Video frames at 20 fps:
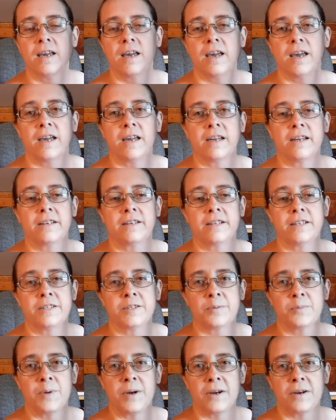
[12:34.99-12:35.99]
and it's
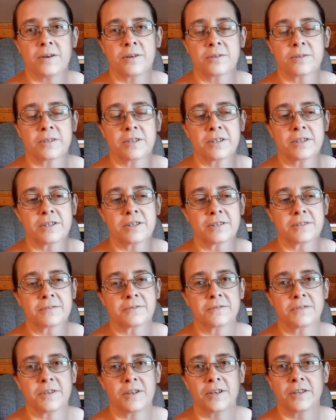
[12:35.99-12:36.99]
about uh,
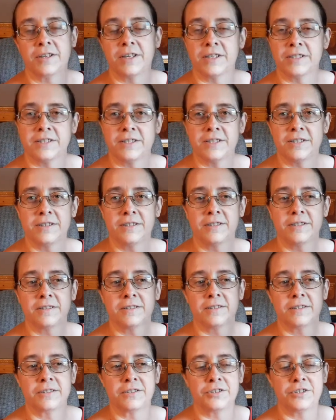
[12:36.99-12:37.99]
Alexia,
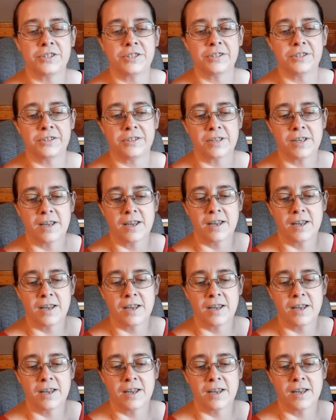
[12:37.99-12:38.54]
and she's